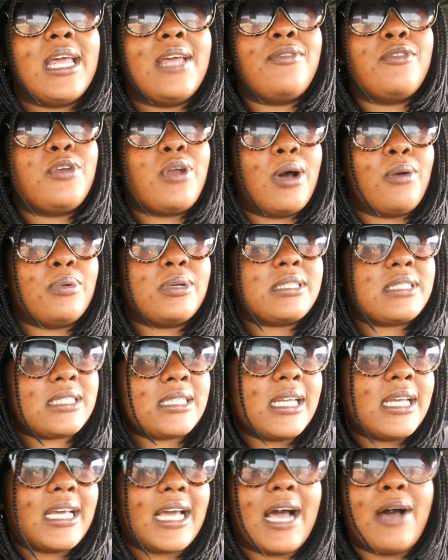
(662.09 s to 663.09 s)
Even though I was
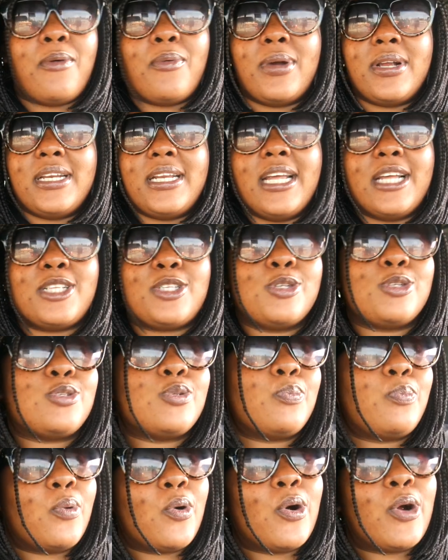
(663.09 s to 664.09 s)
sick, I went there to
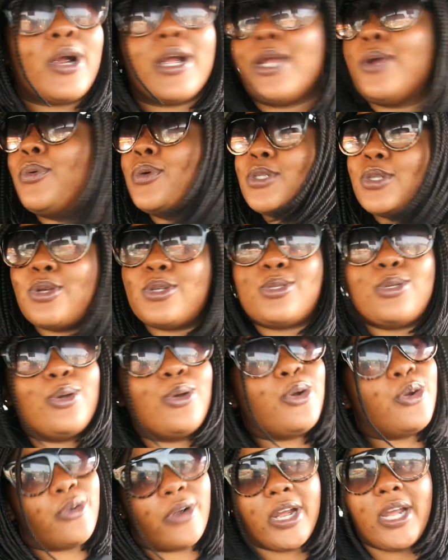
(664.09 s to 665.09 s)
support her. It was also
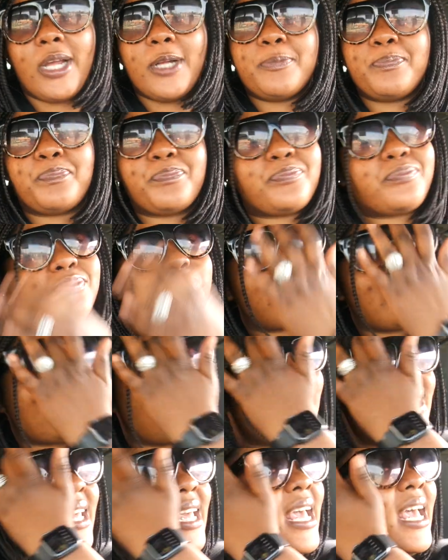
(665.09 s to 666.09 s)
great.
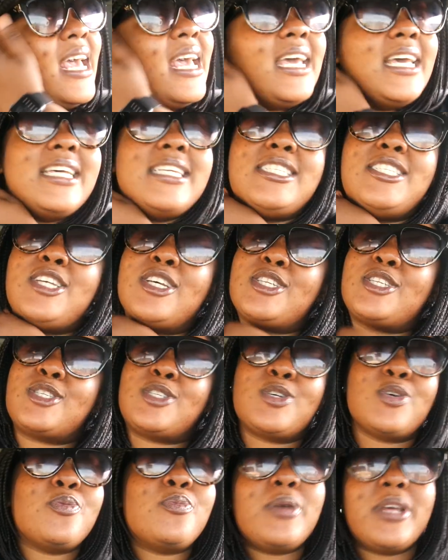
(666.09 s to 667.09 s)
It's
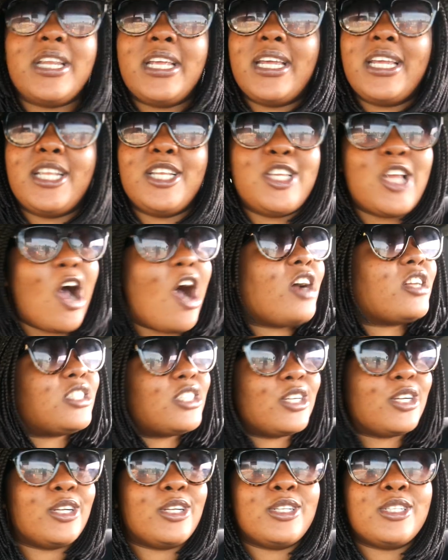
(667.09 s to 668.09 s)
just too many
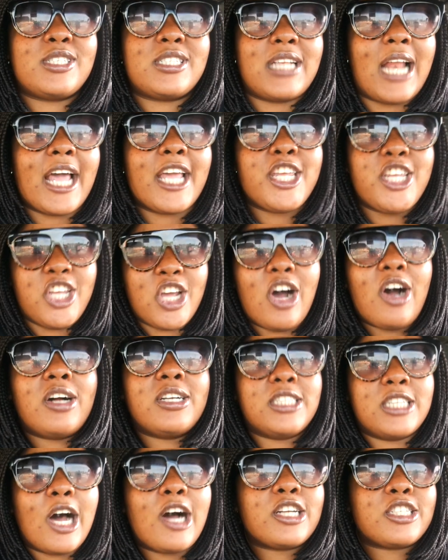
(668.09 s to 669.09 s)
doctors, like
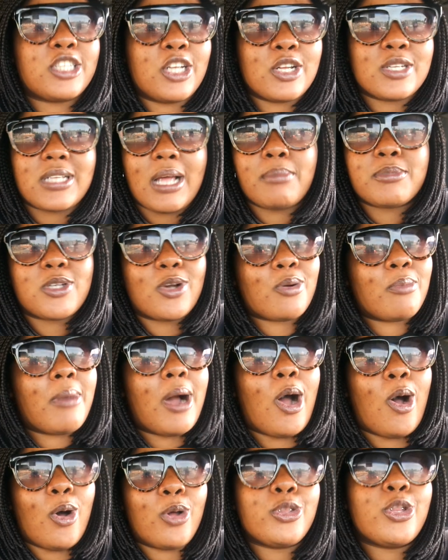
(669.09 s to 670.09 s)
young doctors. I'm talking
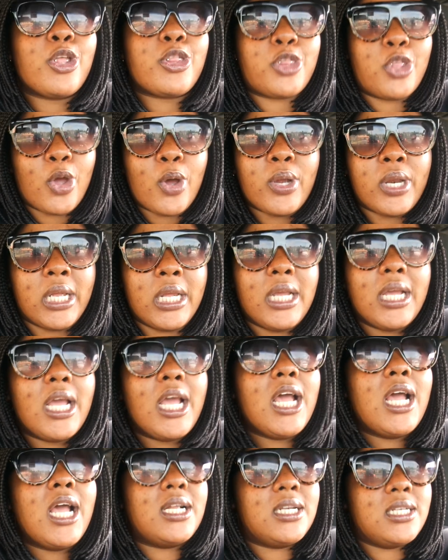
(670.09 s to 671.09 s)
about under 30
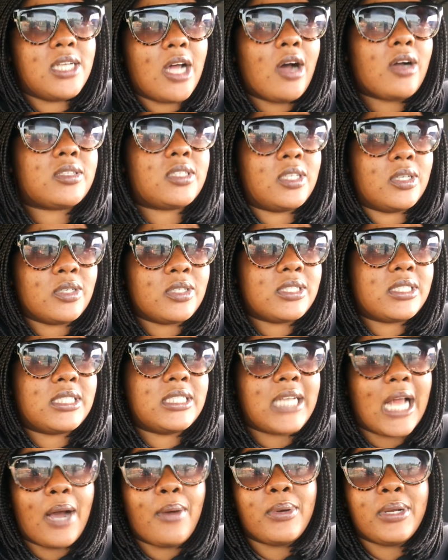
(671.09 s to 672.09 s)
doctors
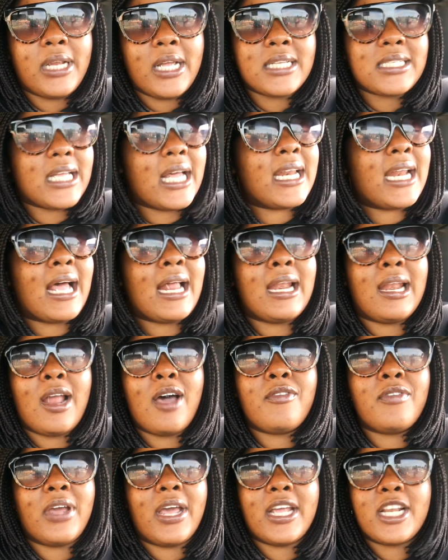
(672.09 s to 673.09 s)
nowadays. And I
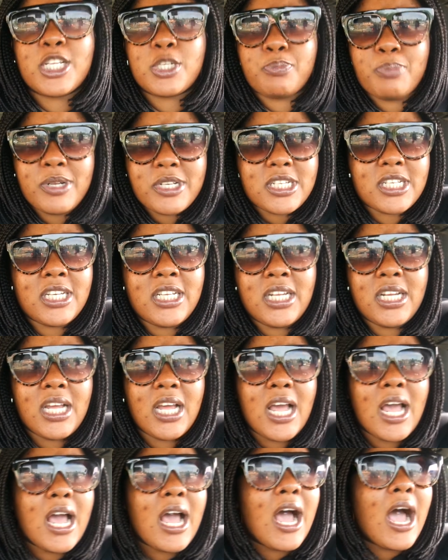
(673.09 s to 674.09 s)
love it. And especially
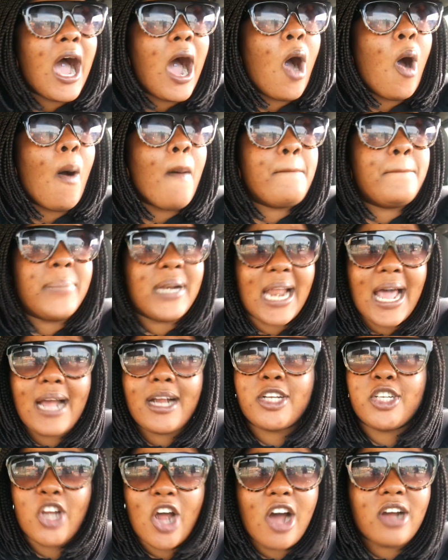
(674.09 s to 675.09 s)
our
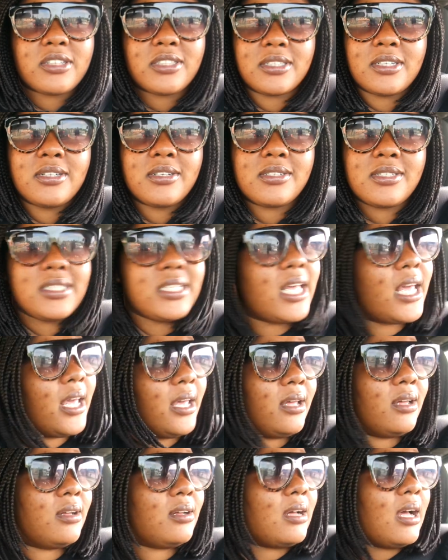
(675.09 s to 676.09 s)
black doctors.
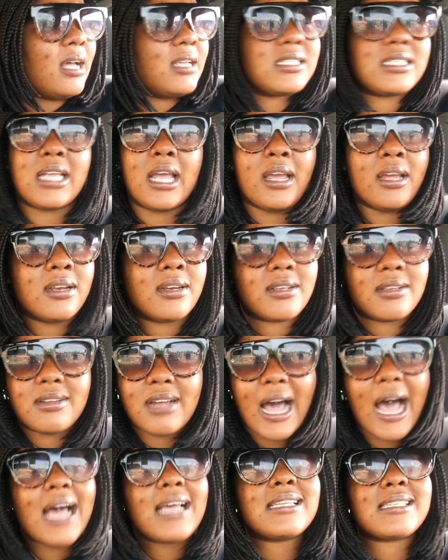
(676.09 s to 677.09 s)
Yeah, I stand.
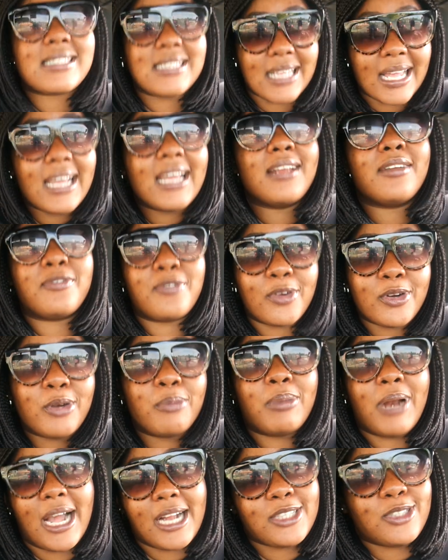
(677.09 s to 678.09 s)
I stand for the
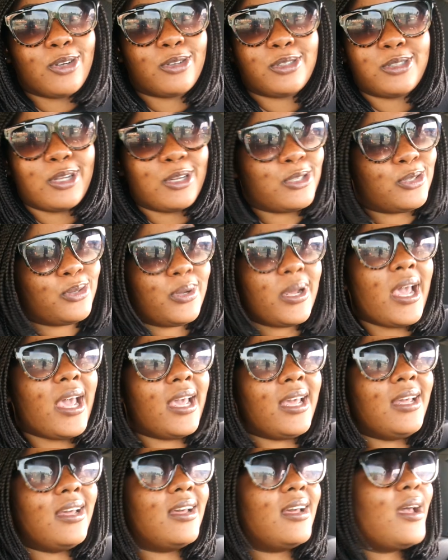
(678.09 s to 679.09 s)
black doctors,
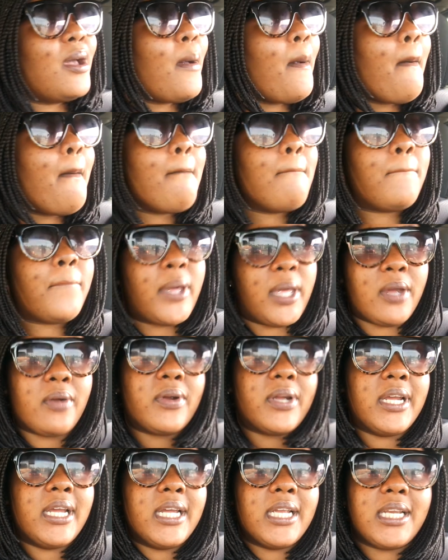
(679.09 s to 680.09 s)
okay?
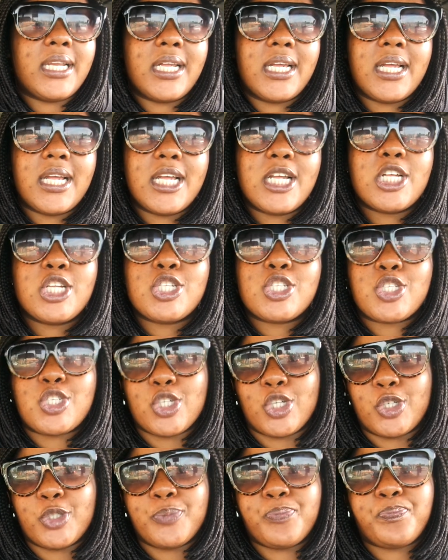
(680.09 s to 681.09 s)
Period.
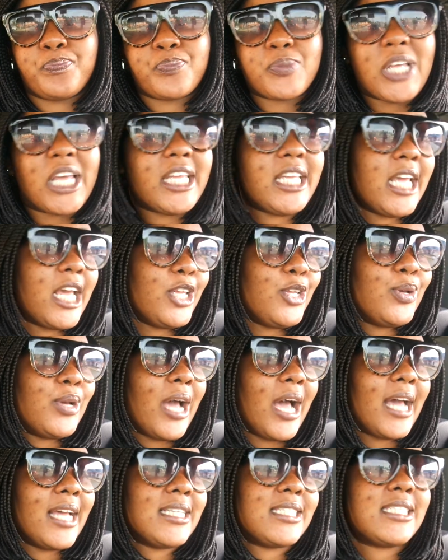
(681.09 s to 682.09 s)
So, yeah, you
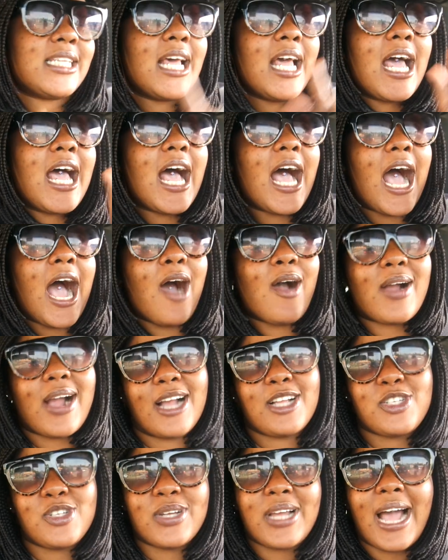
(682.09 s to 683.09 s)
guys. I'll
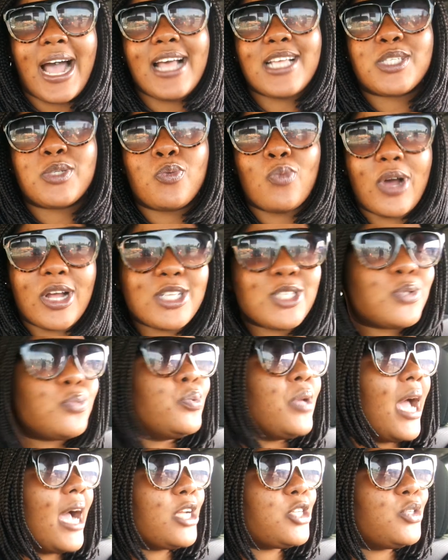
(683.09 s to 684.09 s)
catch you guys once
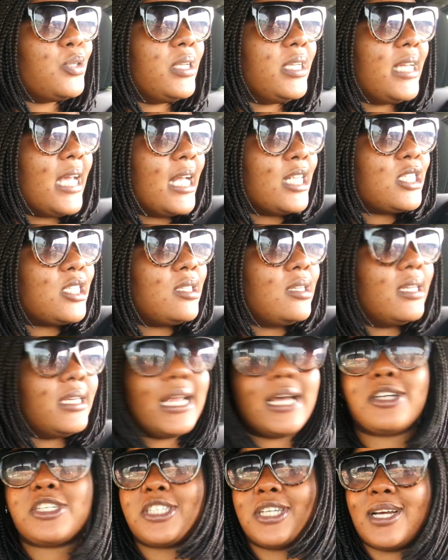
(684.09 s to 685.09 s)
we actually get to the
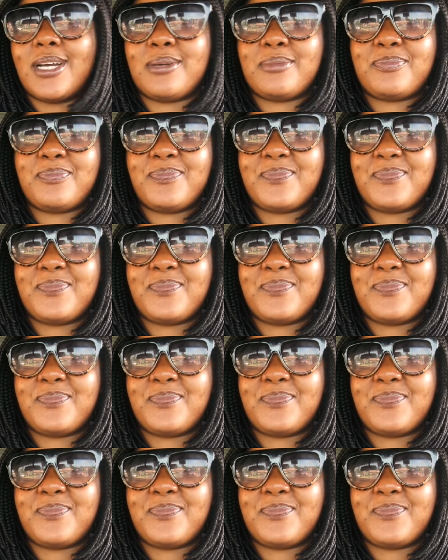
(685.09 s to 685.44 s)
nail shop.